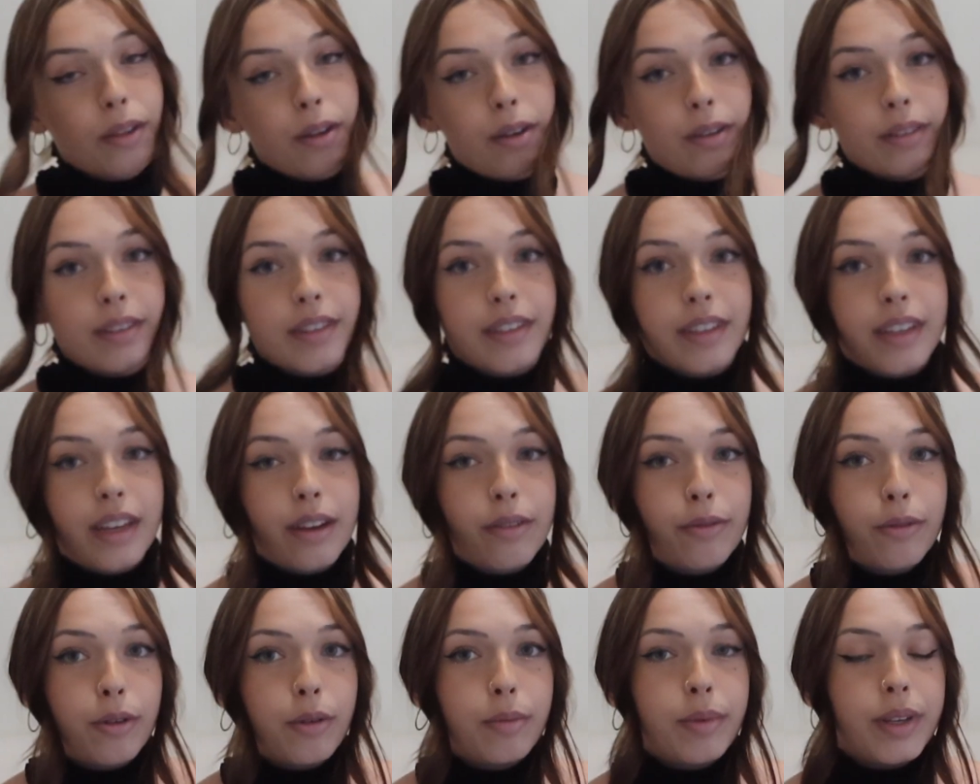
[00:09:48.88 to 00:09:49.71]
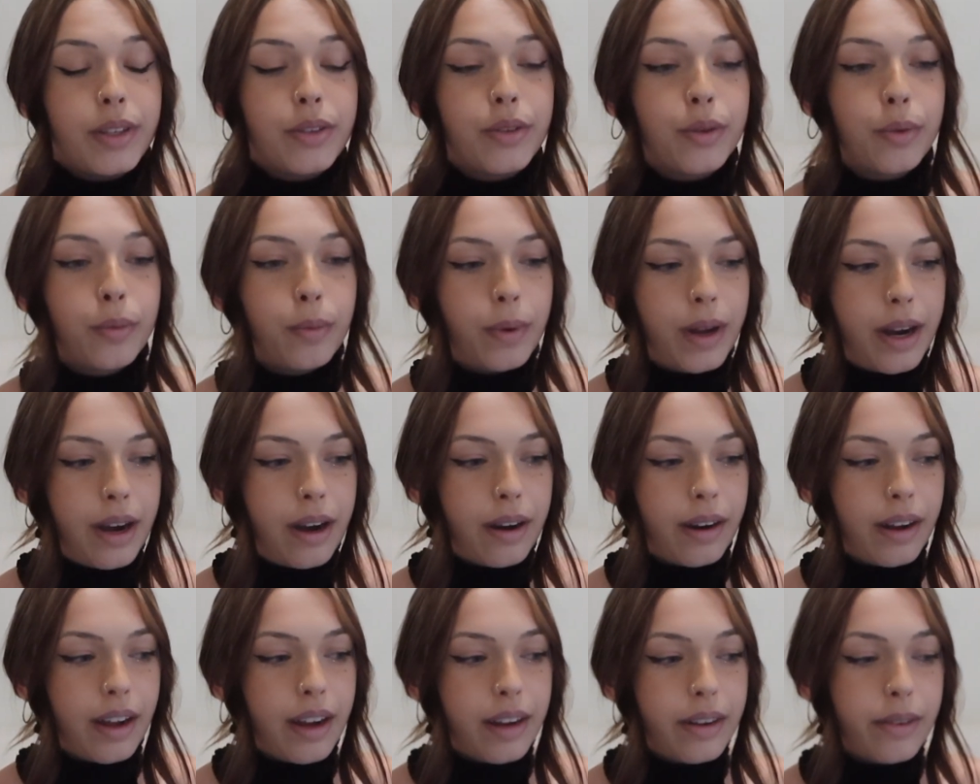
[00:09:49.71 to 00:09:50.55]
long sleeve will be to
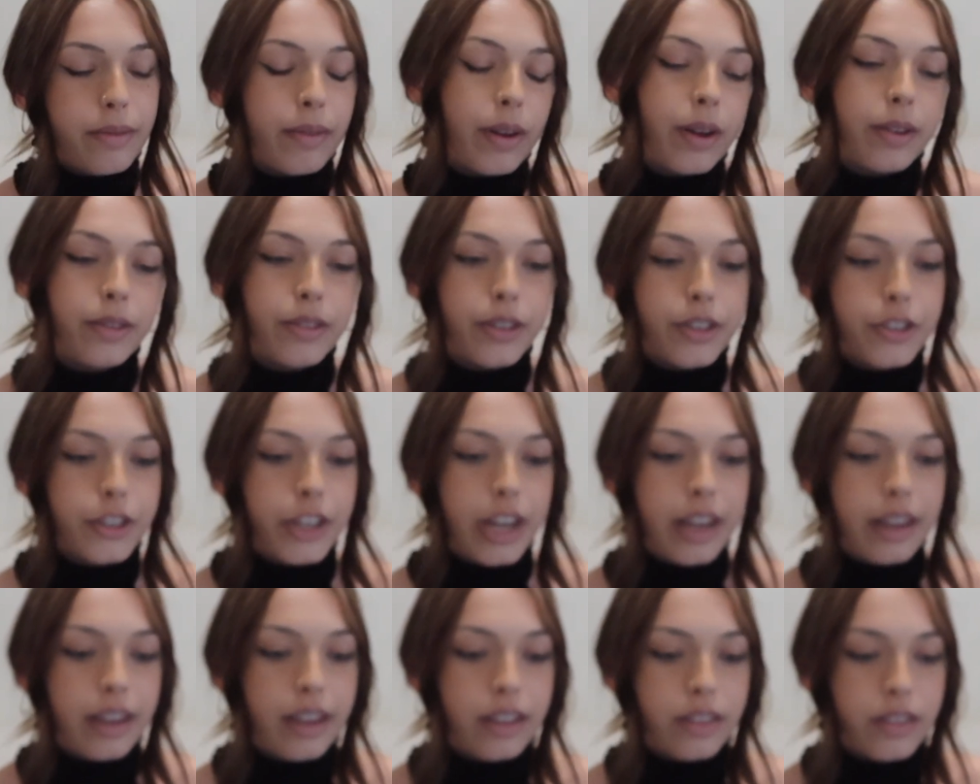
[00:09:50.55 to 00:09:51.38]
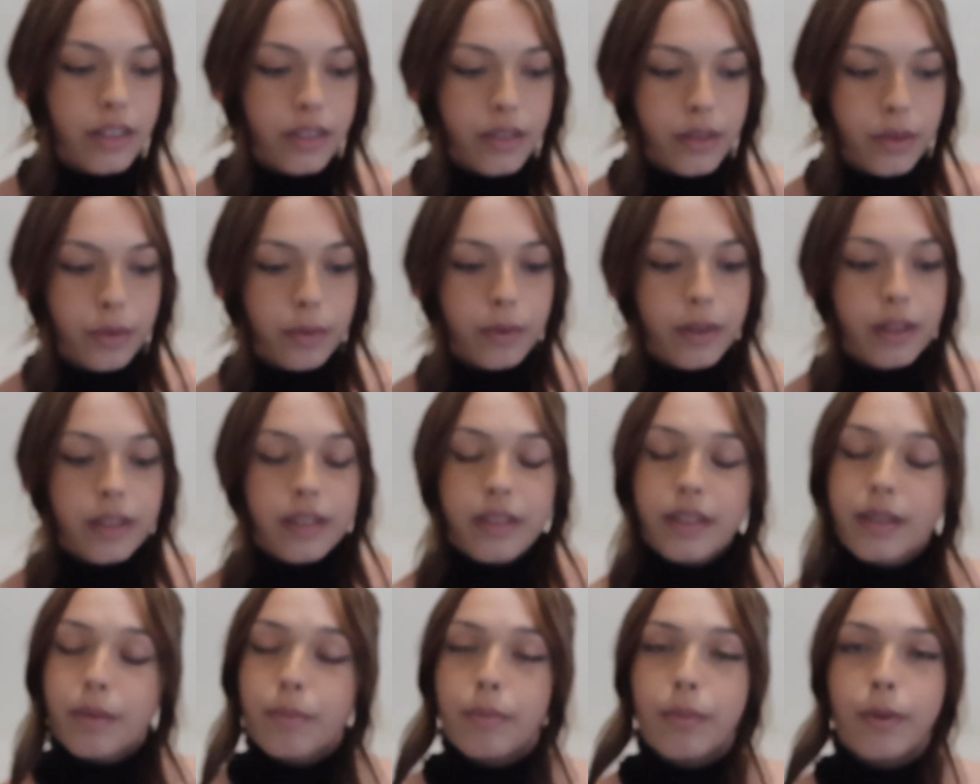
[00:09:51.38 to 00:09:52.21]
wear kind of under jackets as a really
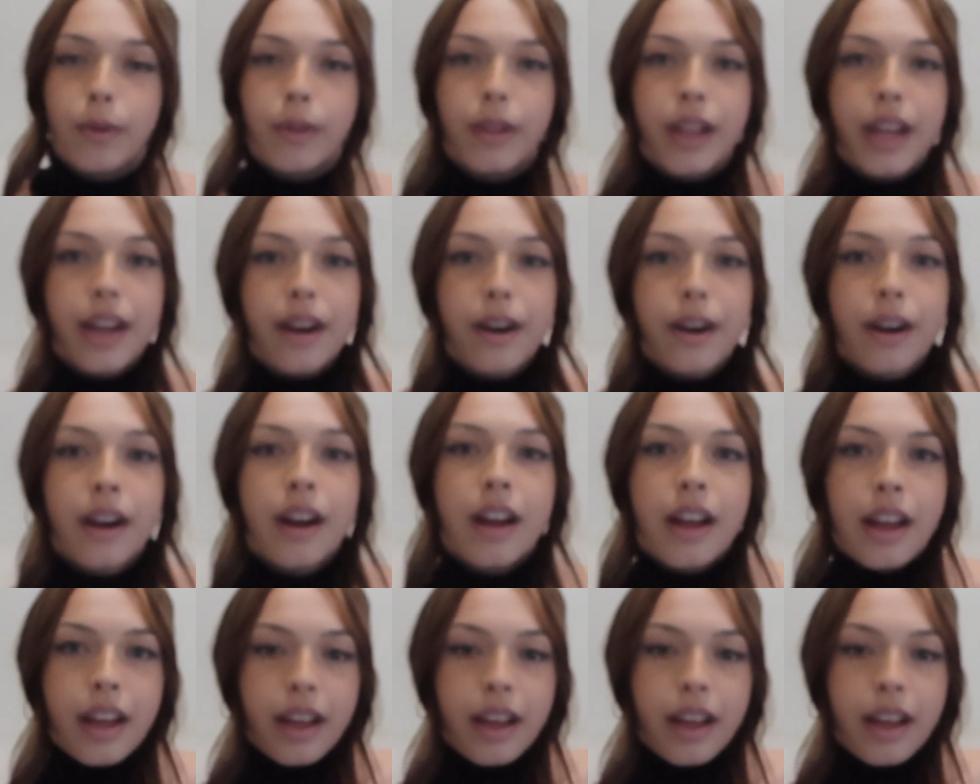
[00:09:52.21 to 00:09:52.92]
simple layer.